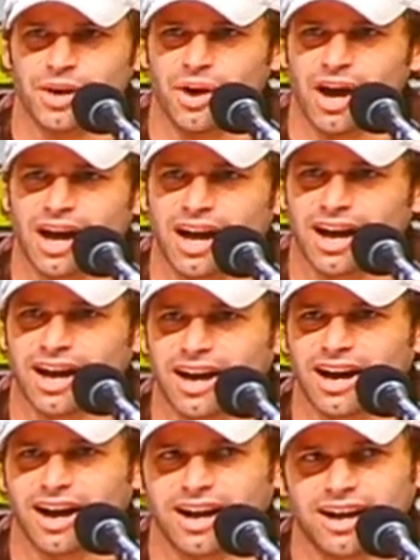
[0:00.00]
you know,
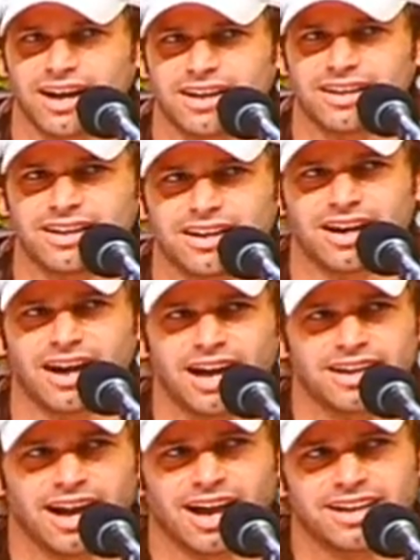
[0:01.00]

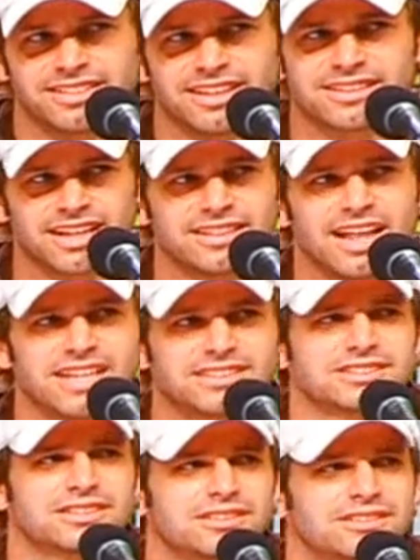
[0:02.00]
I think
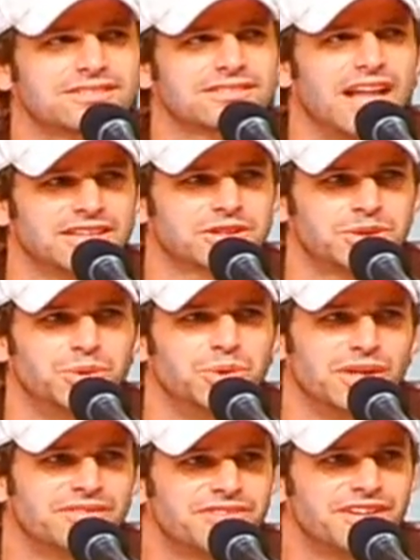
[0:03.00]
that's
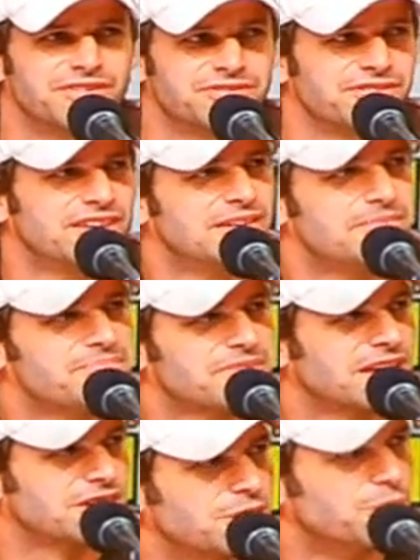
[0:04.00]
cool.
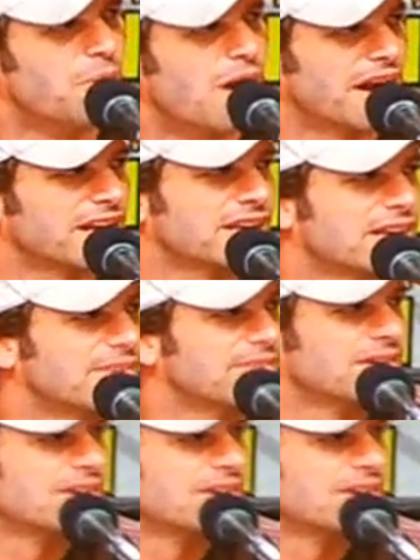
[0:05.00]
You want